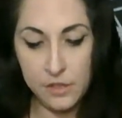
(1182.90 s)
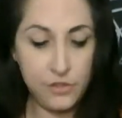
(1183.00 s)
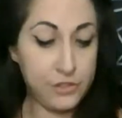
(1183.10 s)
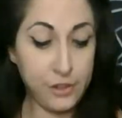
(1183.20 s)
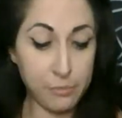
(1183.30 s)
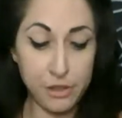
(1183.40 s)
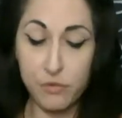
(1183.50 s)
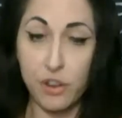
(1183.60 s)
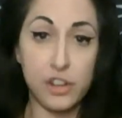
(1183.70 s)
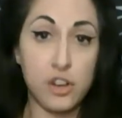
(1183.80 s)
something
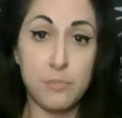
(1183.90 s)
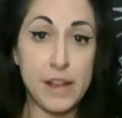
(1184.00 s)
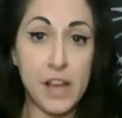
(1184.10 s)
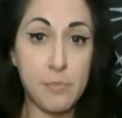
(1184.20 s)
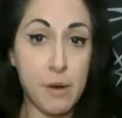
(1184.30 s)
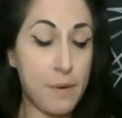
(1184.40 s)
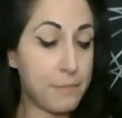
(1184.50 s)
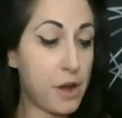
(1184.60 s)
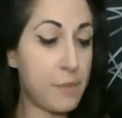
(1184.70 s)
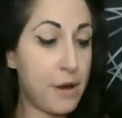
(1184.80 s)
really good might come out,
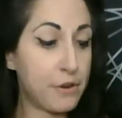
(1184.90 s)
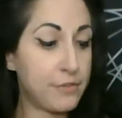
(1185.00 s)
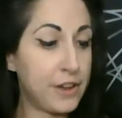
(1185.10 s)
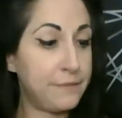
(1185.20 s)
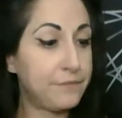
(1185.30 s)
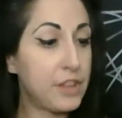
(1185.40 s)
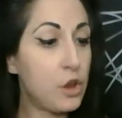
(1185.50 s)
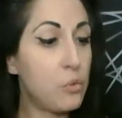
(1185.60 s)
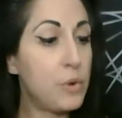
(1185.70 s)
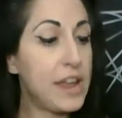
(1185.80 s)
come out of it.
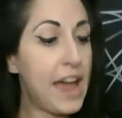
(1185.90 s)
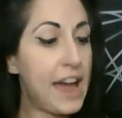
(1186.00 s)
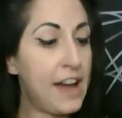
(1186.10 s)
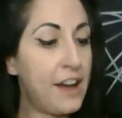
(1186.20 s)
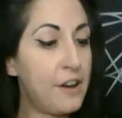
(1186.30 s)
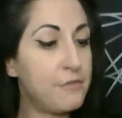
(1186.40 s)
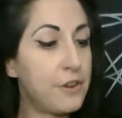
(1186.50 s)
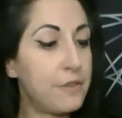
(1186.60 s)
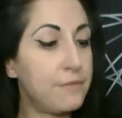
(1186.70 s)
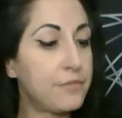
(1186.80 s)
we
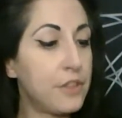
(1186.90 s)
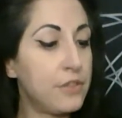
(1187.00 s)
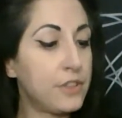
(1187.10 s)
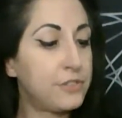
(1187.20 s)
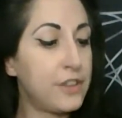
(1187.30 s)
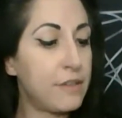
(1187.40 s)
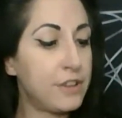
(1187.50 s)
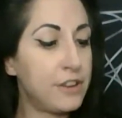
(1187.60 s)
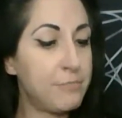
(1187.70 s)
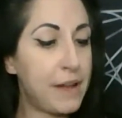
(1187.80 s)
have the
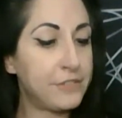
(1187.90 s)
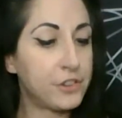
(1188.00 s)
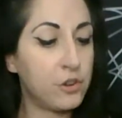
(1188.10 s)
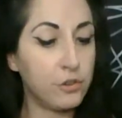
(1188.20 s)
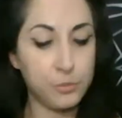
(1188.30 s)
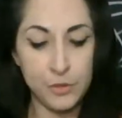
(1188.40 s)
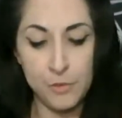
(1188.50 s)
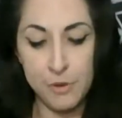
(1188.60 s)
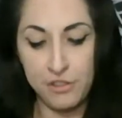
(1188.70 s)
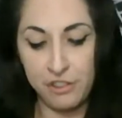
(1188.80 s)
Seven of Pentacles with
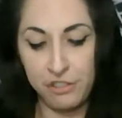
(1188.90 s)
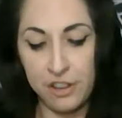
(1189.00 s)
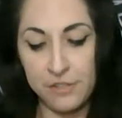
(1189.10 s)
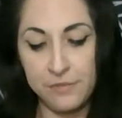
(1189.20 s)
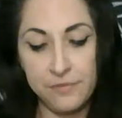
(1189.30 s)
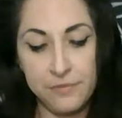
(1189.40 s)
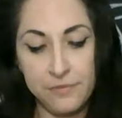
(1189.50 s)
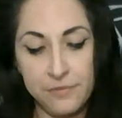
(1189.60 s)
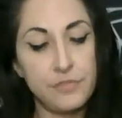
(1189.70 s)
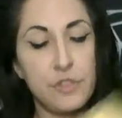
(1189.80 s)
the Magician,
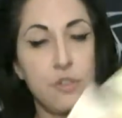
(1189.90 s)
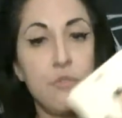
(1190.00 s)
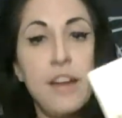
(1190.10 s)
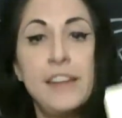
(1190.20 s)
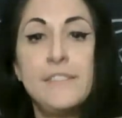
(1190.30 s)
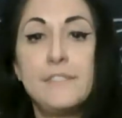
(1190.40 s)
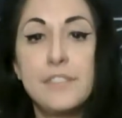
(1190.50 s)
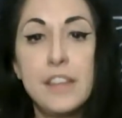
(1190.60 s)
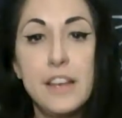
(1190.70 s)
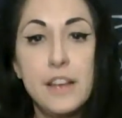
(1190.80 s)
right?
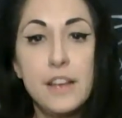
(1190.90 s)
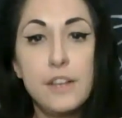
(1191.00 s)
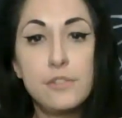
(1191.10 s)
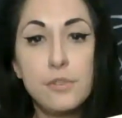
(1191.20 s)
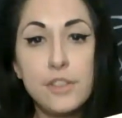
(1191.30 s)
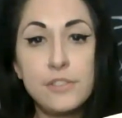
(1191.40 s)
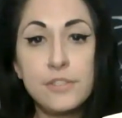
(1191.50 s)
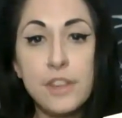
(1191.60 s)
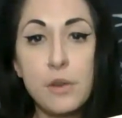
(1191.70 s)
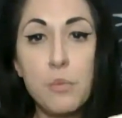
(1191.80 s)
So this
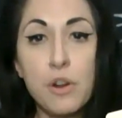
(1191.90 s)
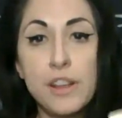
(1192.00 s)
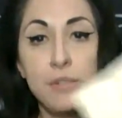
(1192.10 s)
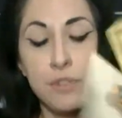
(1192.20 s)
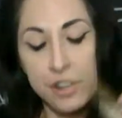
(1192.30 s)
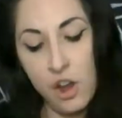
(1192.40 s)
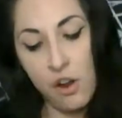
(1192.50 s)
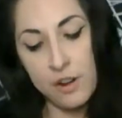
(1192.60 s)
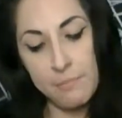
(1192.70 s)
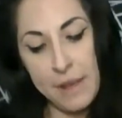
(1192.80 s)
is like working really
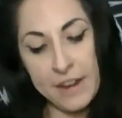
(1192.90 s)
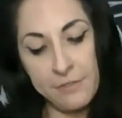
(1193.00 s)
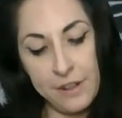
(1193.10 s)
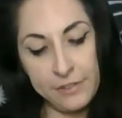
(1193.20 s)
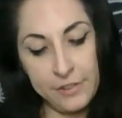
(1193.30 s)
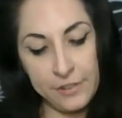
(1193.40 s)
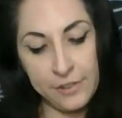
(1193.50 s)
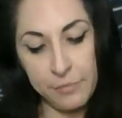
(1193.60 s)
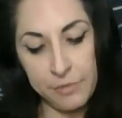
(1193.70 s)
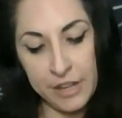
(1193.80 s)
hard at manifesting
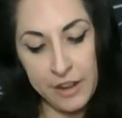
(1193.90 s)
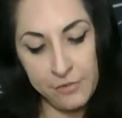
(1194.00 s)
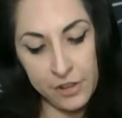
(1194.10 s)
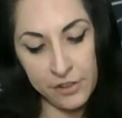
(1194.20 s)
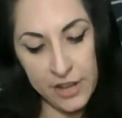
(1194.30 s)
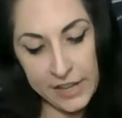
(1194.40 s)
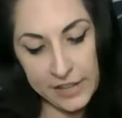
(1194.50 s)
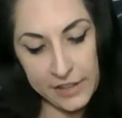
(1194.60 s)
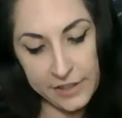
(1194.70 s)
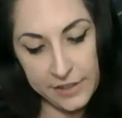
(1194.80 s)
something, I feel like.